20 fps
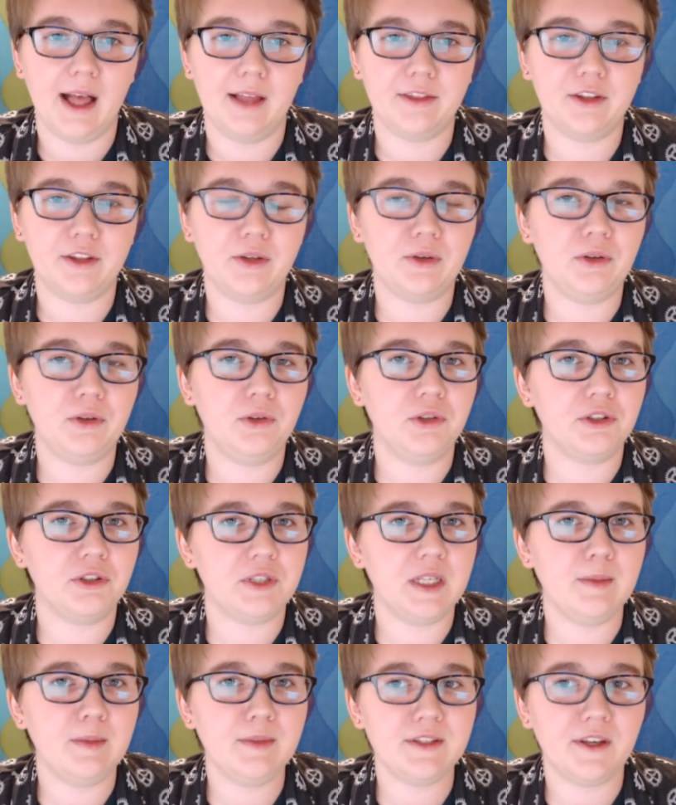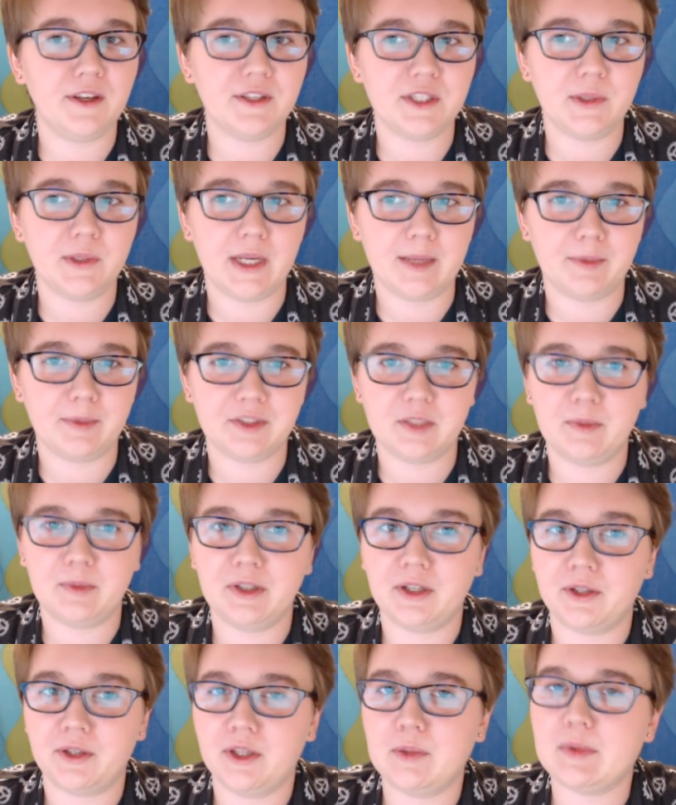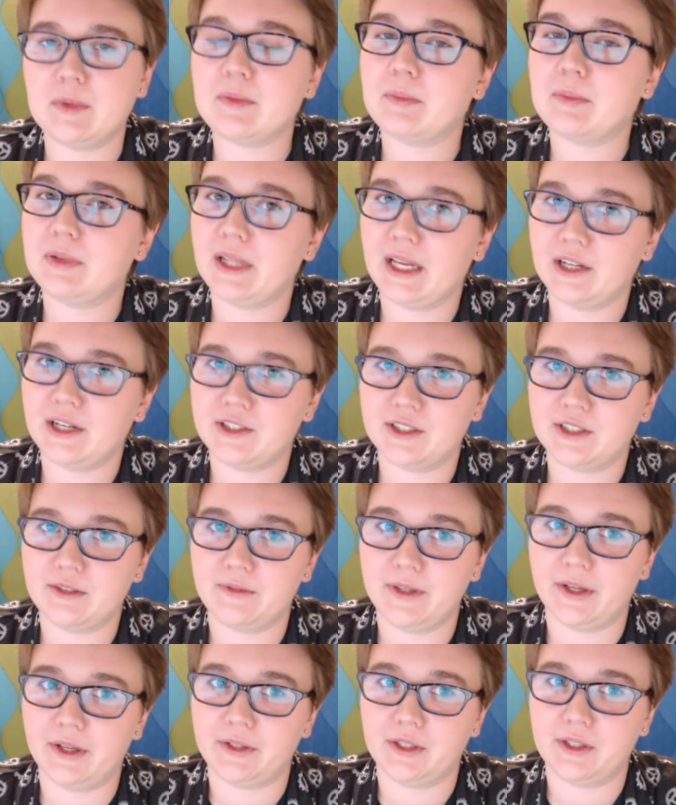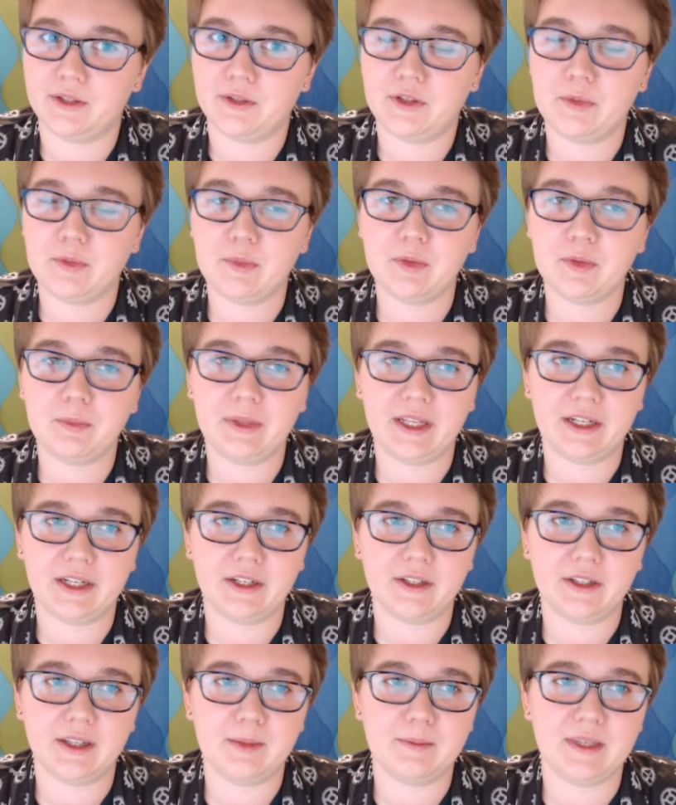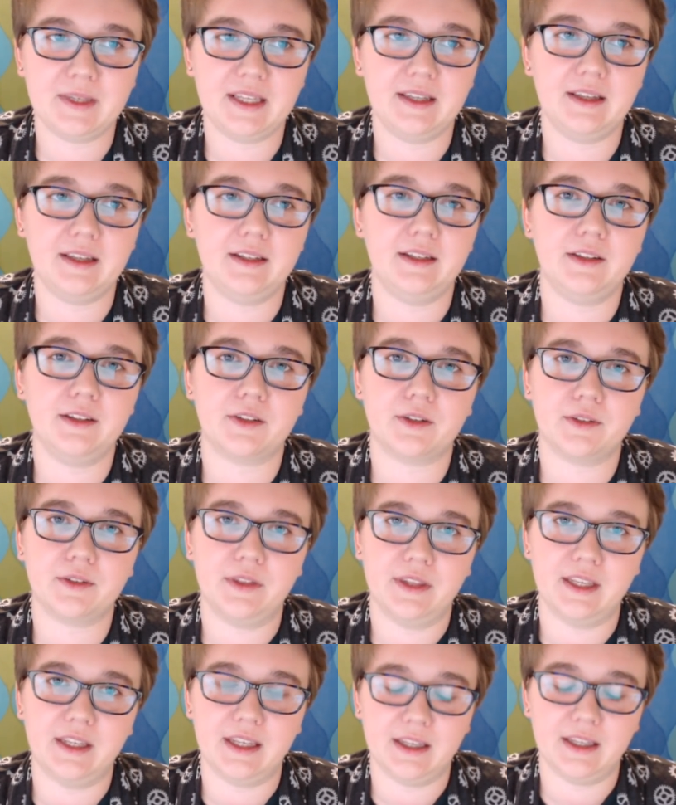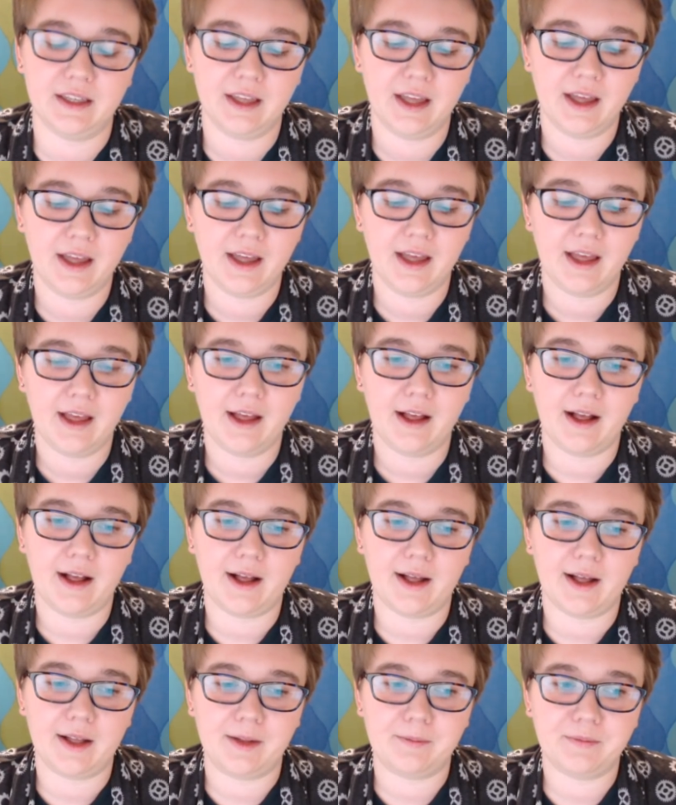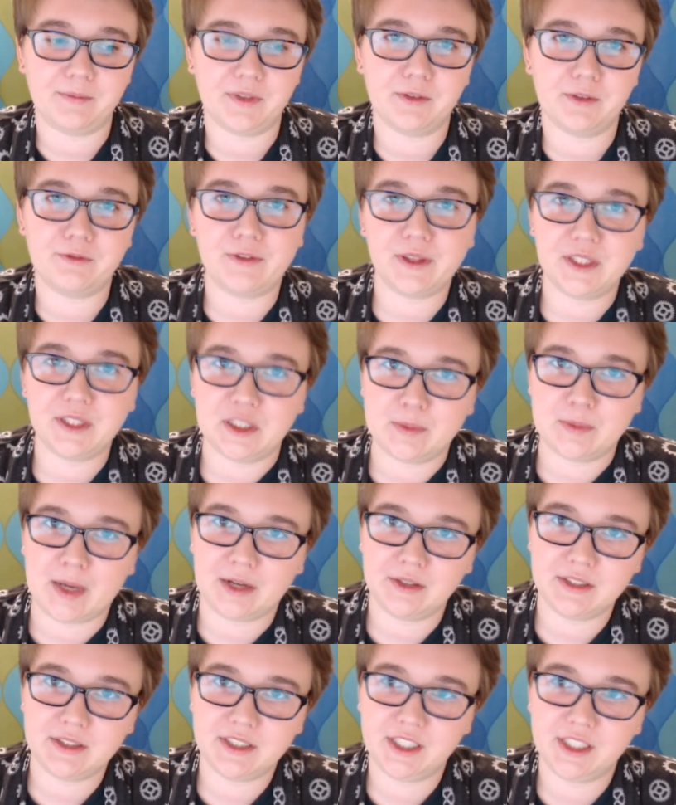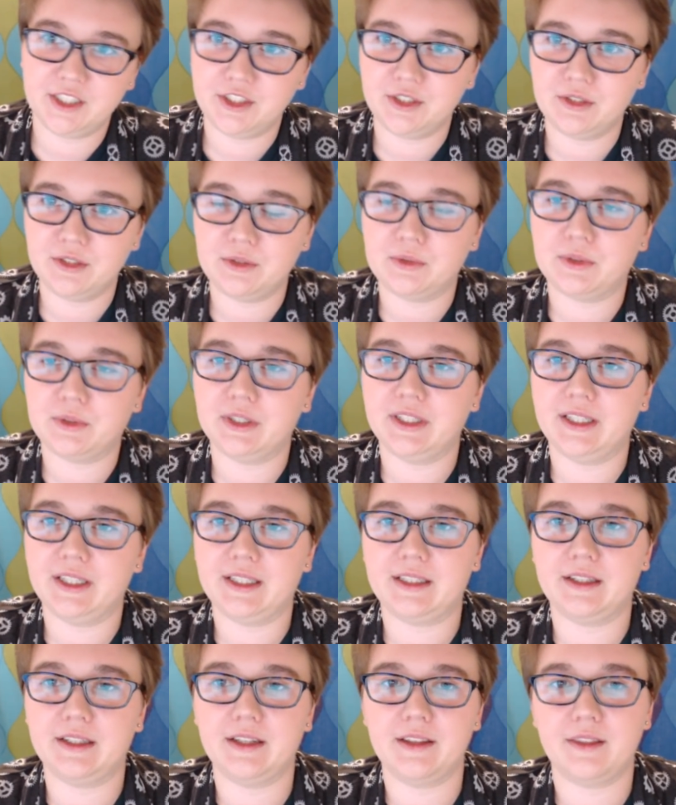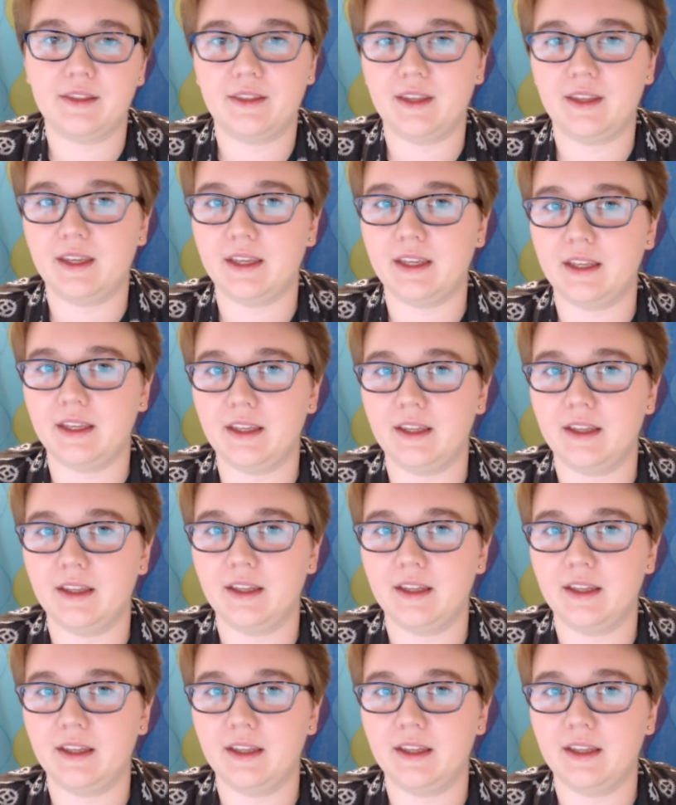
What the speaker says: Your team is also able to bring a human player to the field, and the human player can be in either the village power station or in the